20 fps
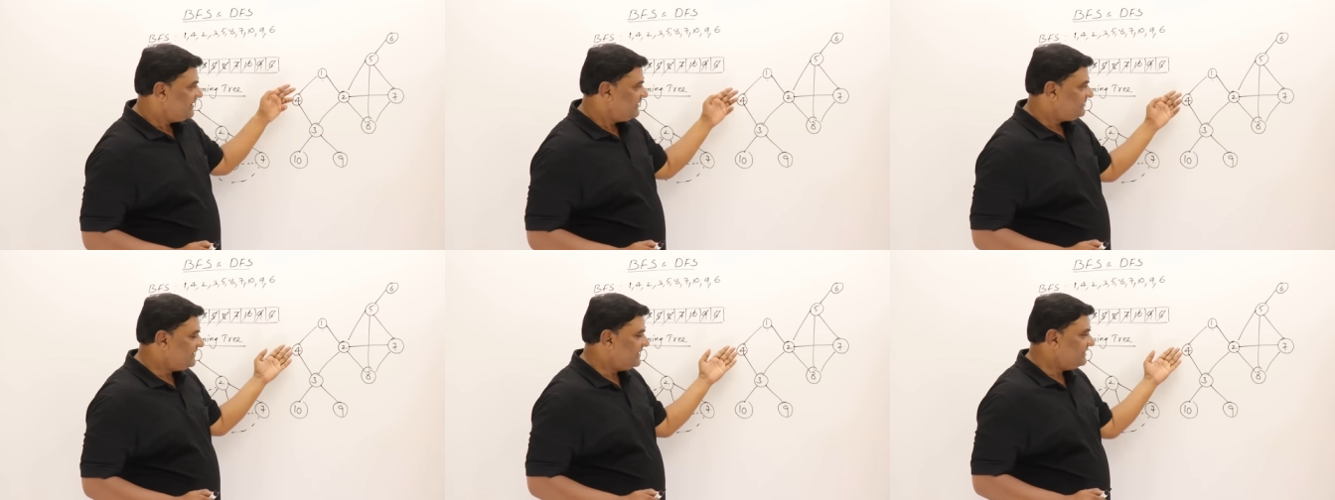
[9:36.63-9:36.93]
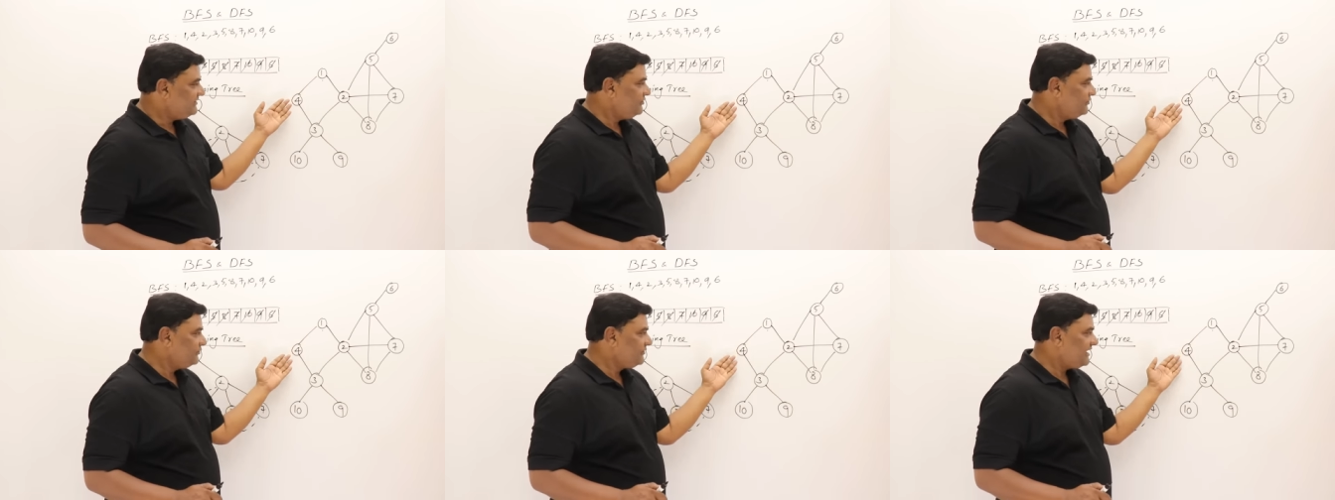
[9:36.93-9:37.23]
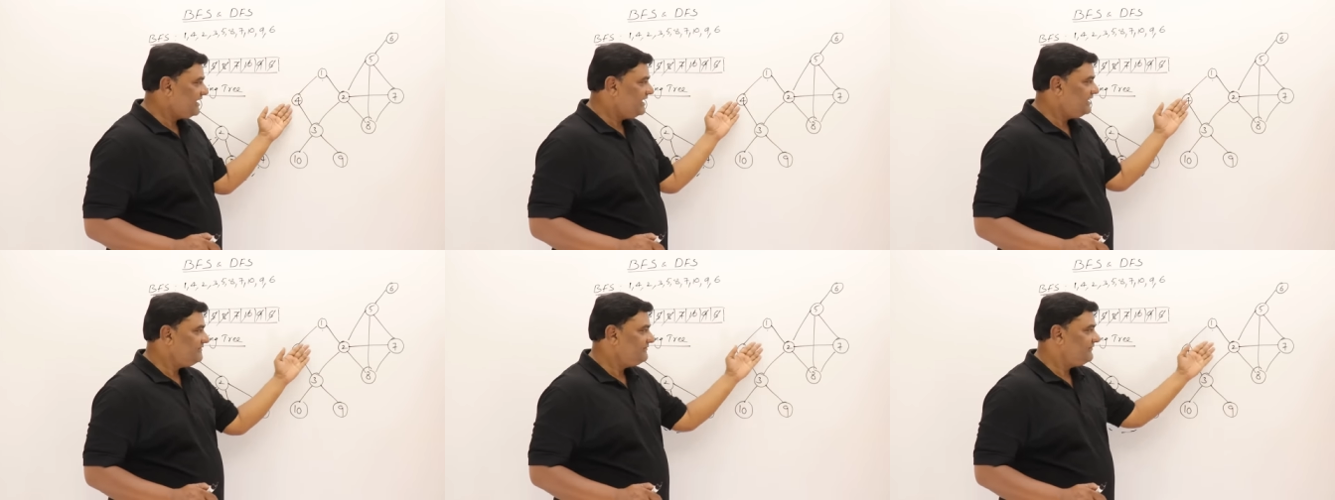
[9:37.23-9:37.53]
then you
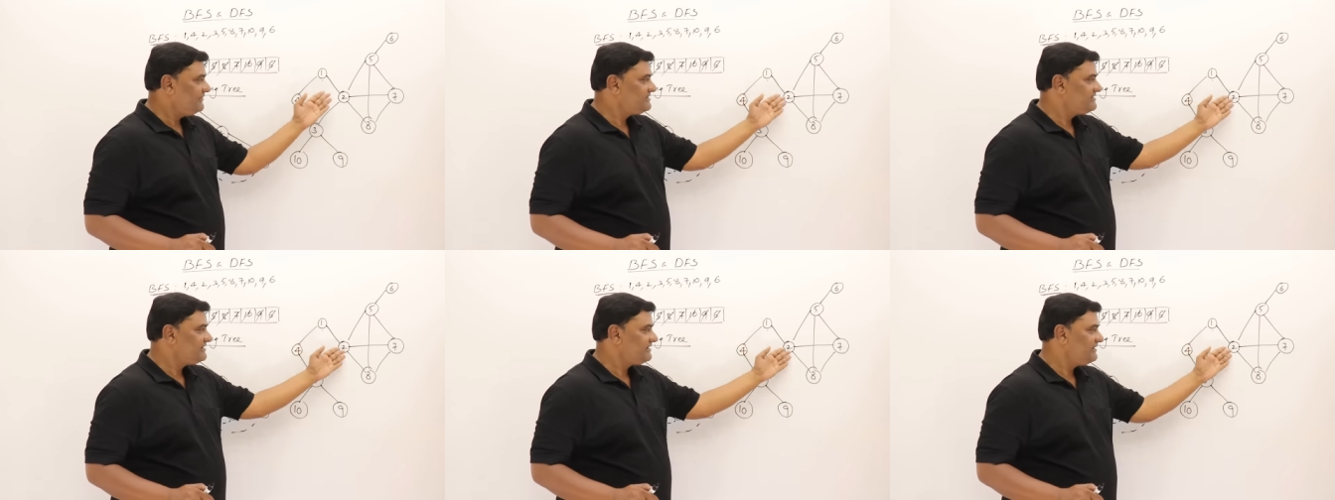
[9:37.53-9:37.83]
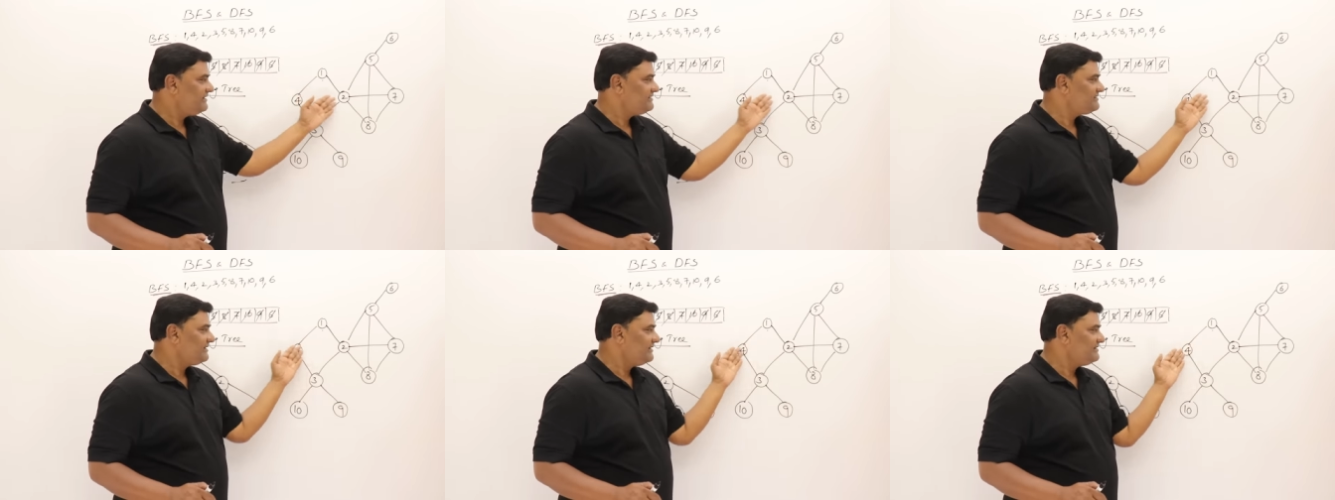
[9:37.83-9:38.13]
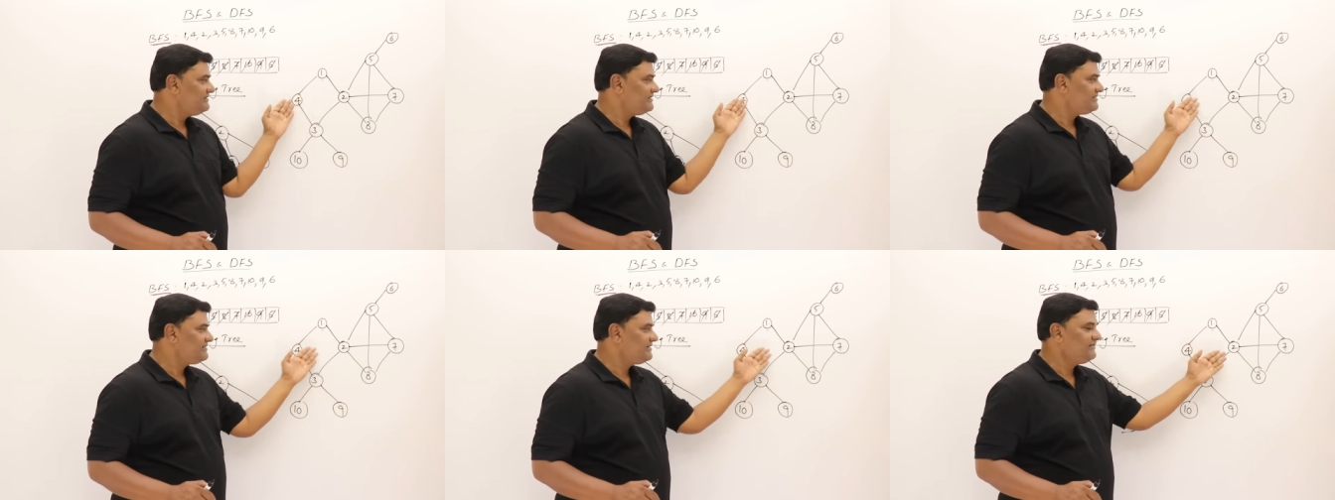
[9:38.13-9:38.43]
can visit this
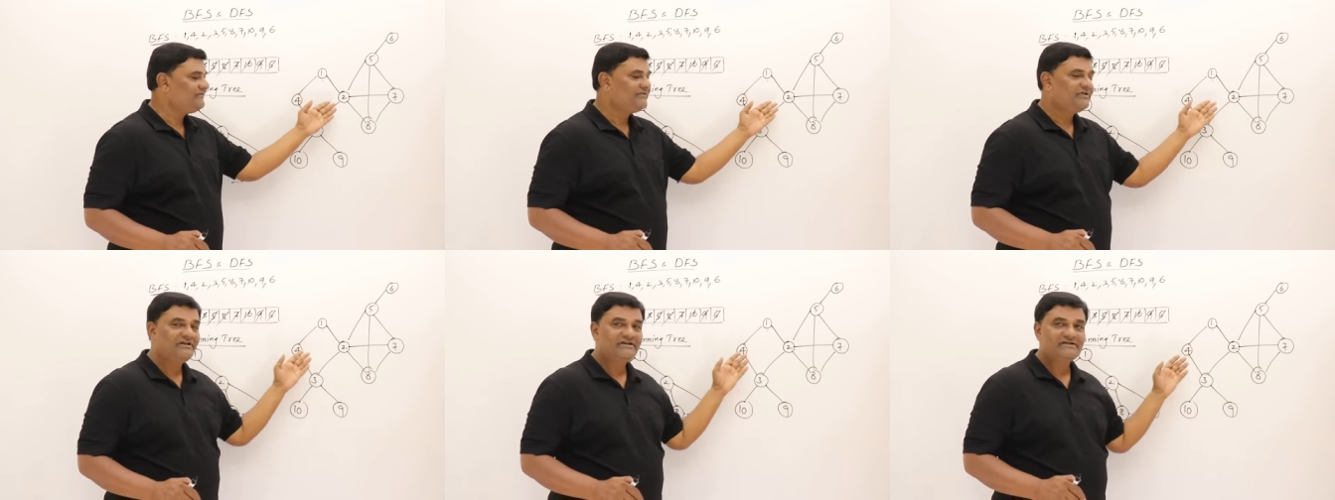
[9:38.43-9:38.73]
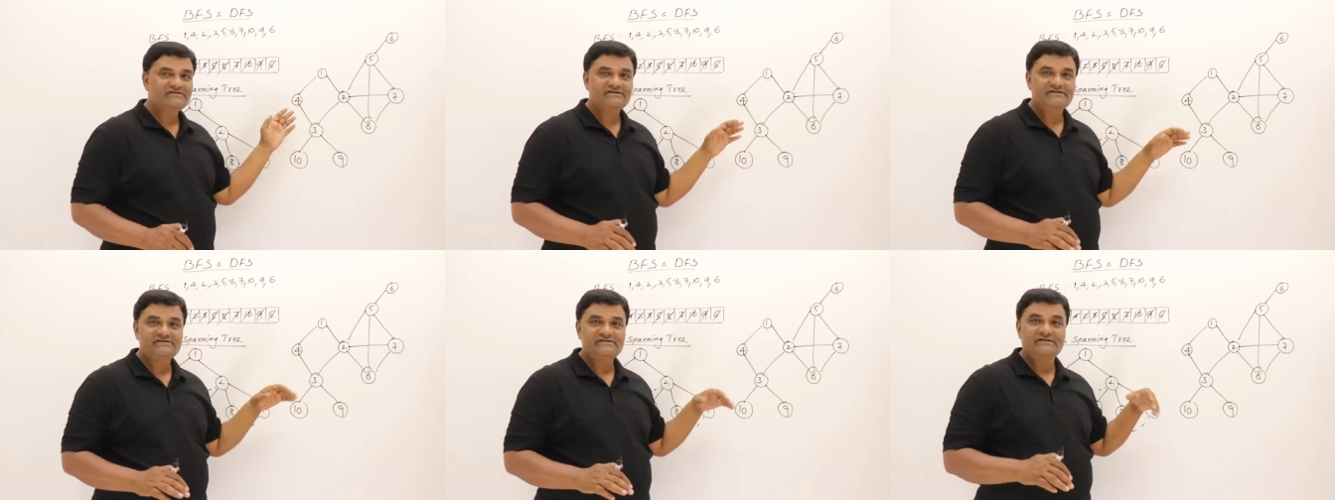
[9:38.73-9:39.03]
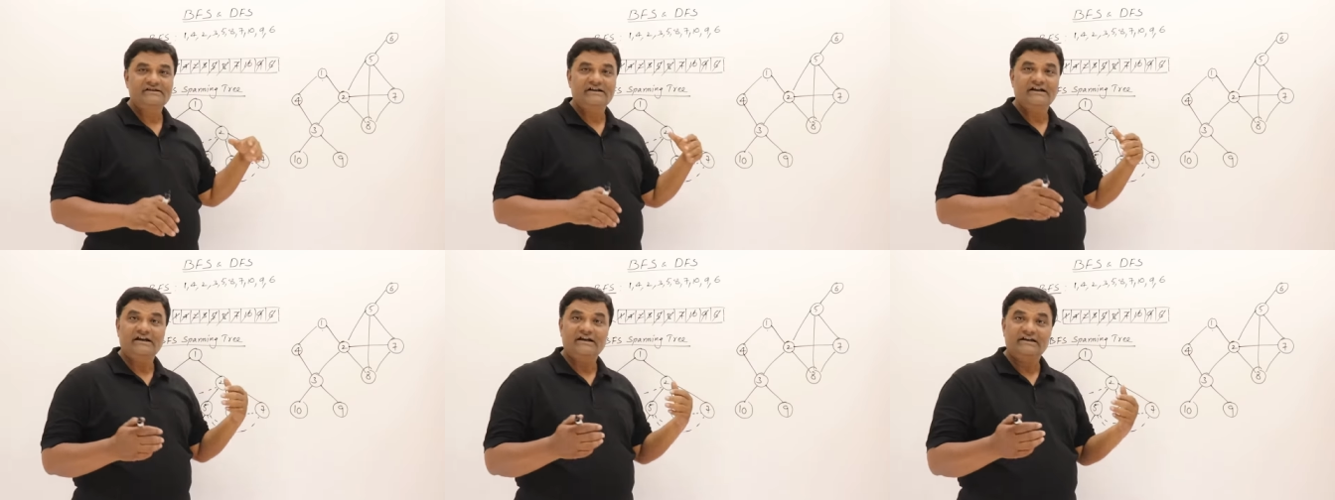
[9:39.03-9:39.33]
adjacent vertices
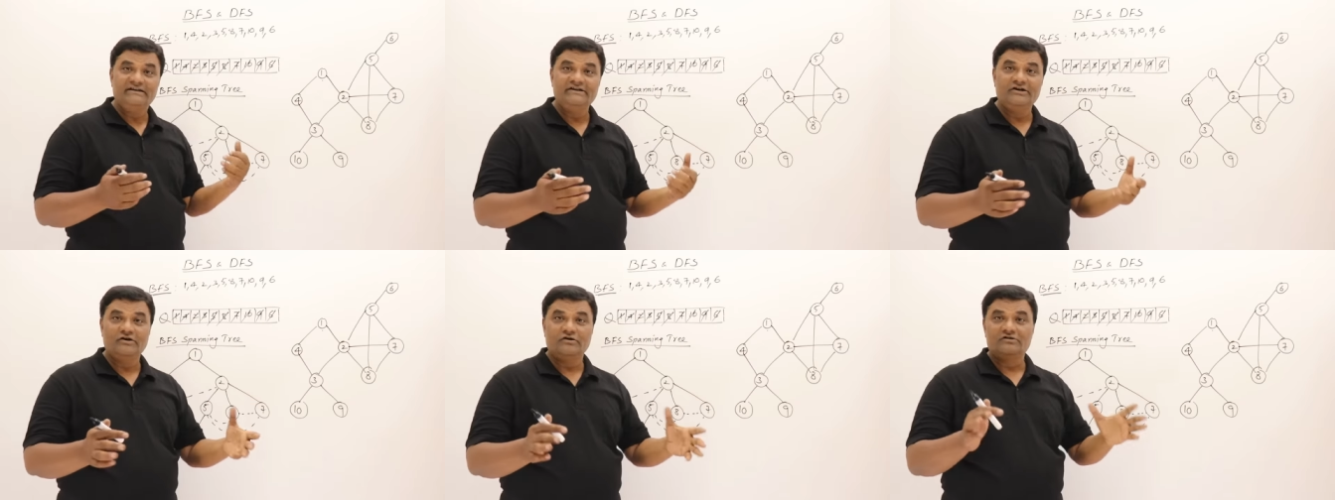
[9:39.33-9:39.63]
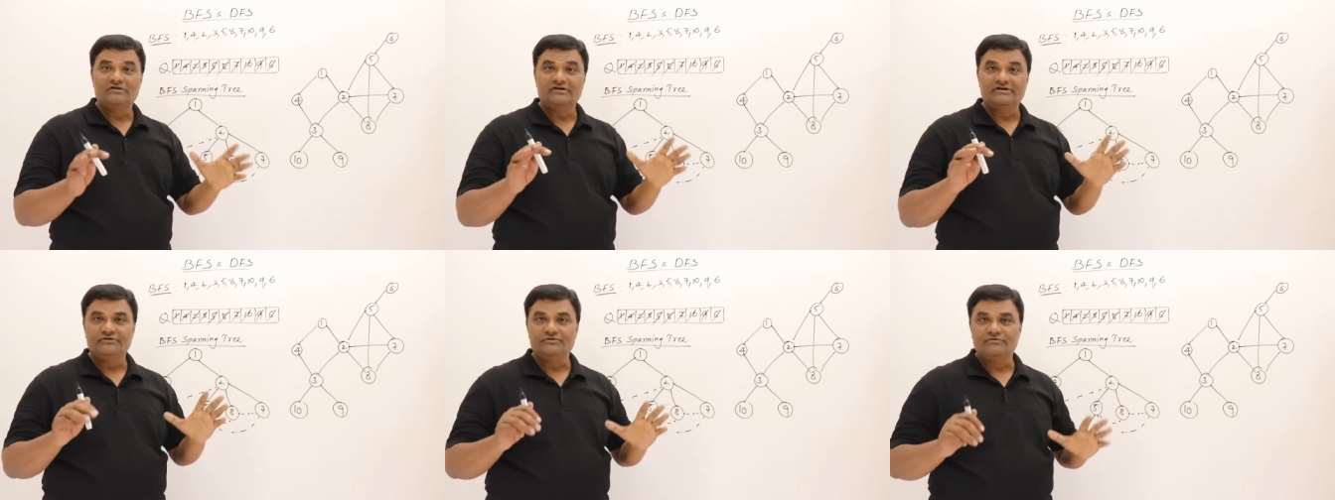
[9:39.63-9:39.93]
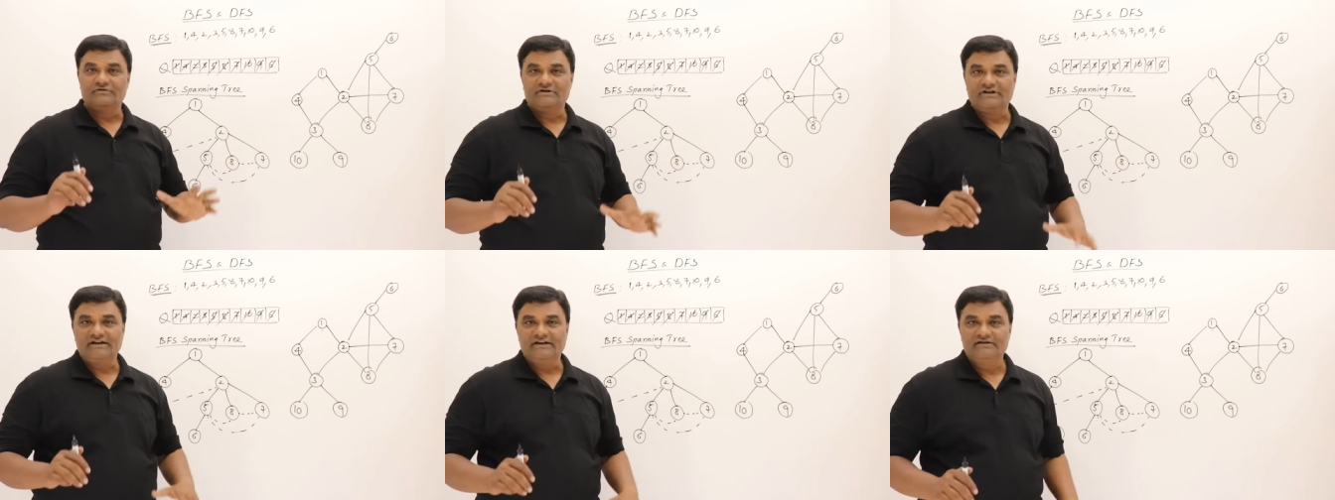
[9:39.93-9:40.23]
in any order
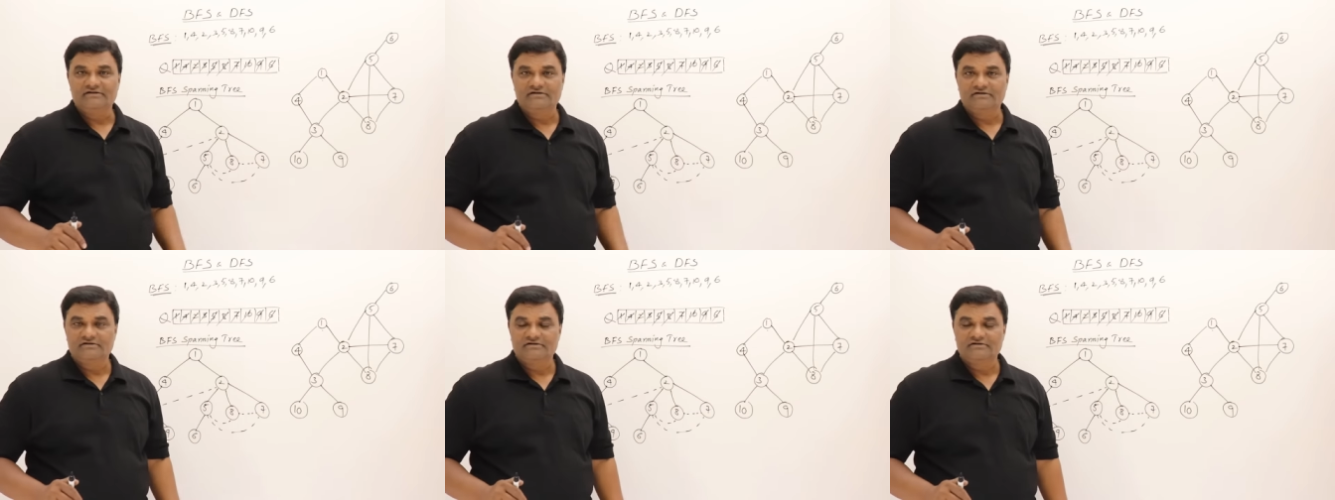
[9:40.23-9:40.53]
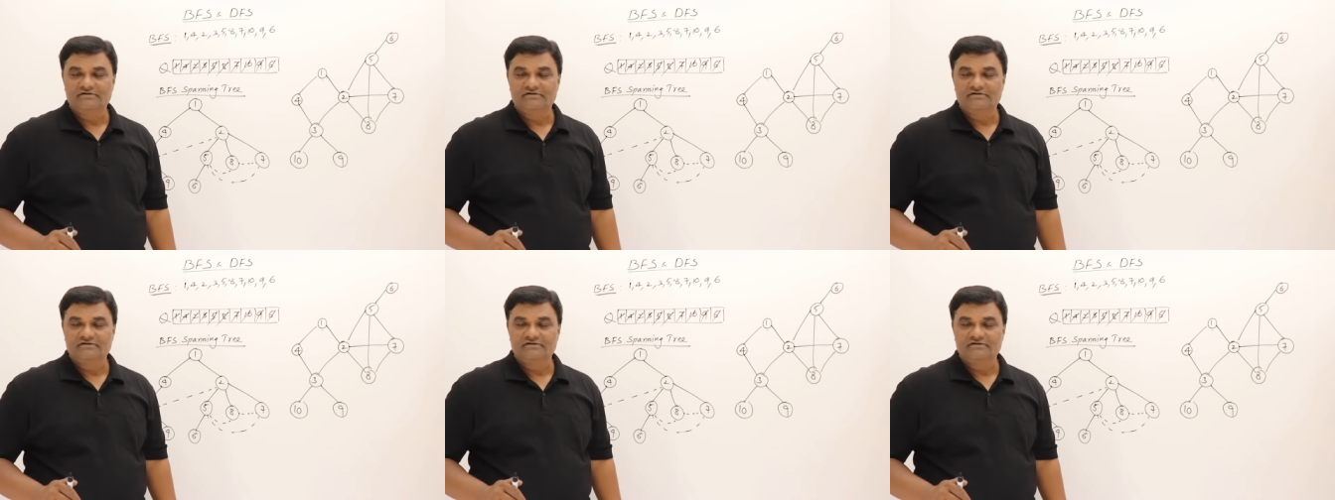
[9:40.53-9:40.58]
you like.